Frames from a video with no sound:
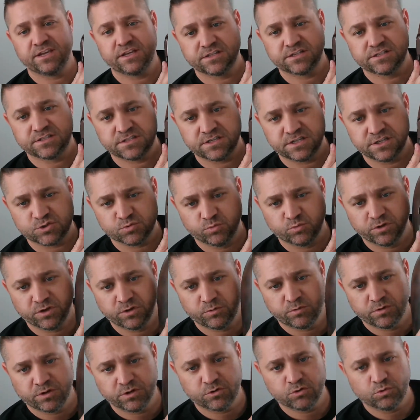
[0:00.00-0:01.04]
it's
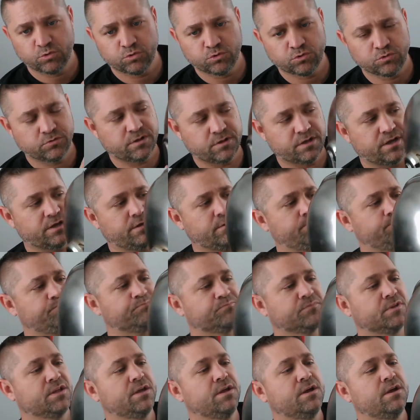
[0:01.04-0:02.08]
really cool.
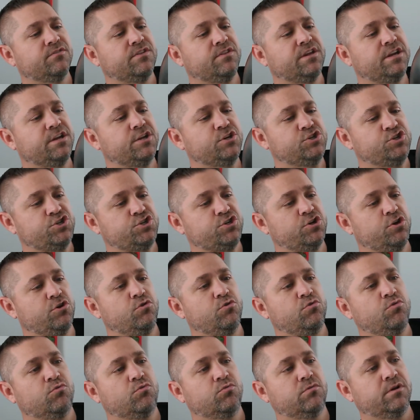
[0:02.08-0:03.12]
They did
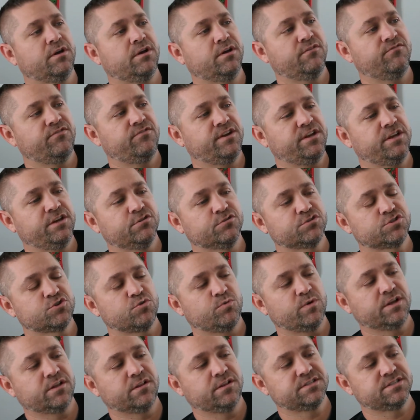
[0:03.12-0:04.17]
show videos
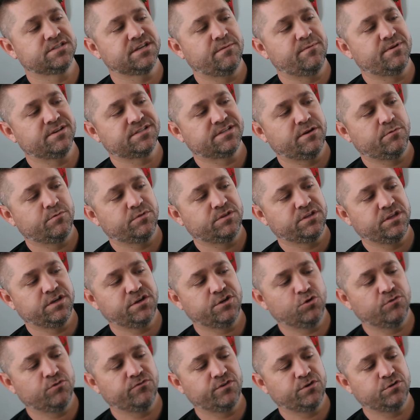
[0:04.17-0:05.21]
directly side by side with the
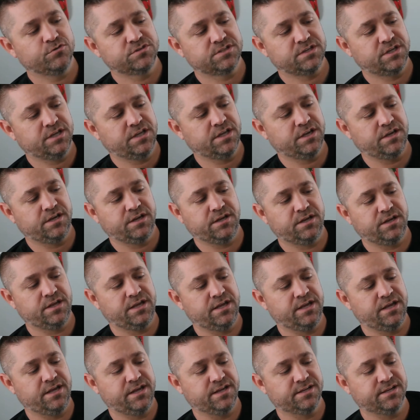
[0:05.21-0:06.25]
Inovos, and
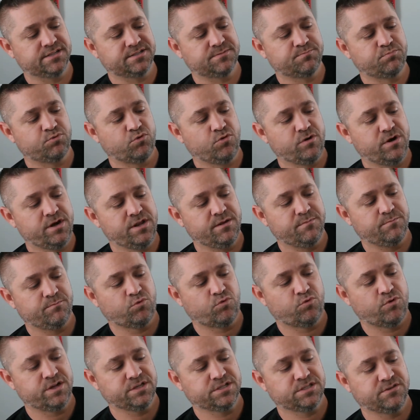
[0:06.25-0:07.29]
it's pretty
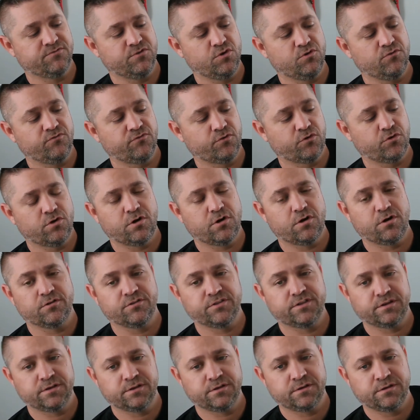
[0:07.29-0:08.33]
impressive
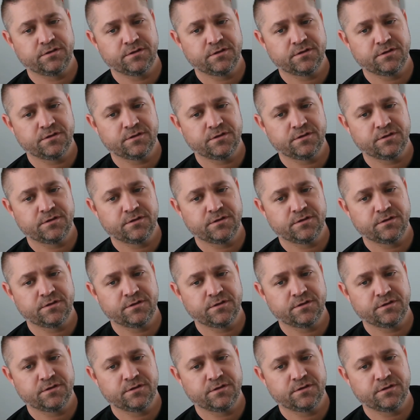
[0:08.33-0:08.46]
overall